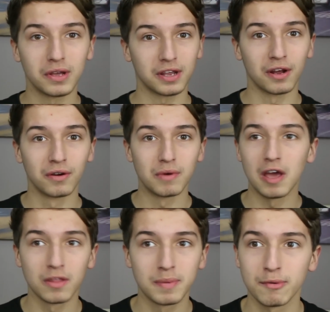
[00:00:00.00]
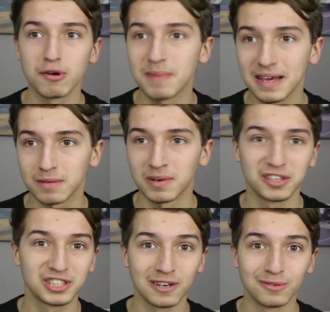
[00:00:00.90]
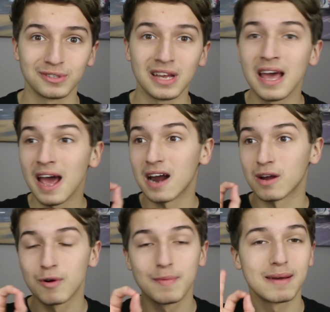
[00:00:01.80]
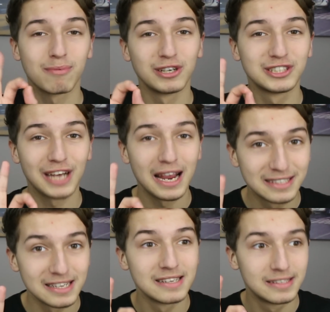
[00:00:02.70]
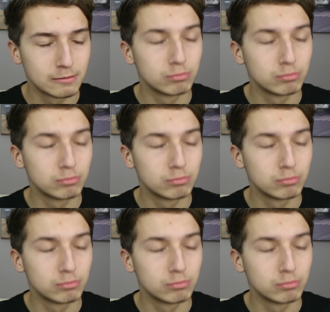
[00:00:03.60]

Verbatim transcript: you know, other people who make them, other channels, and I will be appreciated